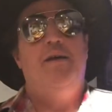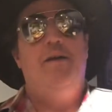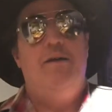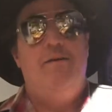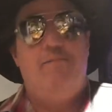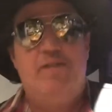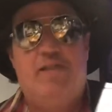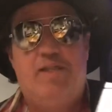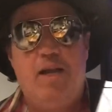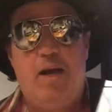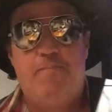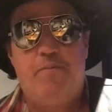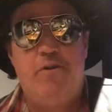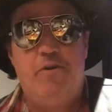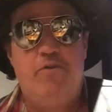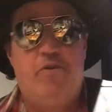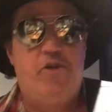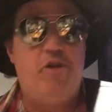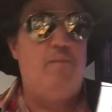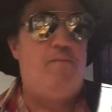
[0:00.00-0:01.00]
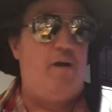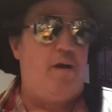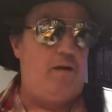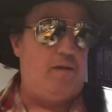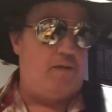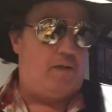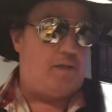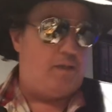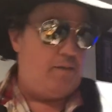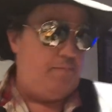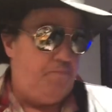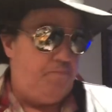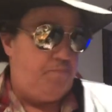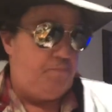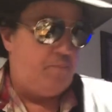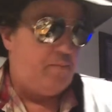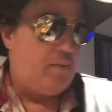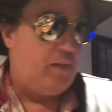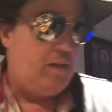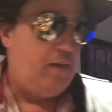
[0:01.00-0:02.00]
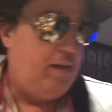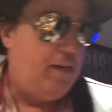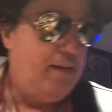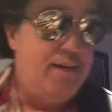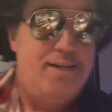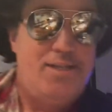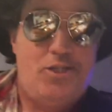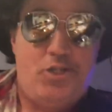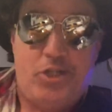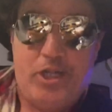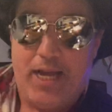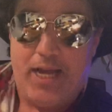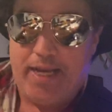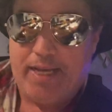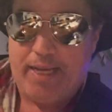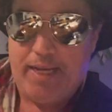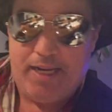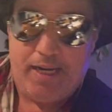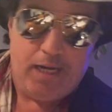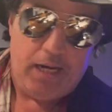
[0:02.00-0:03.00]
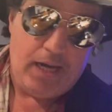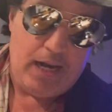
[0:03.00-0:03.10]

What's up, YouTubers? Check it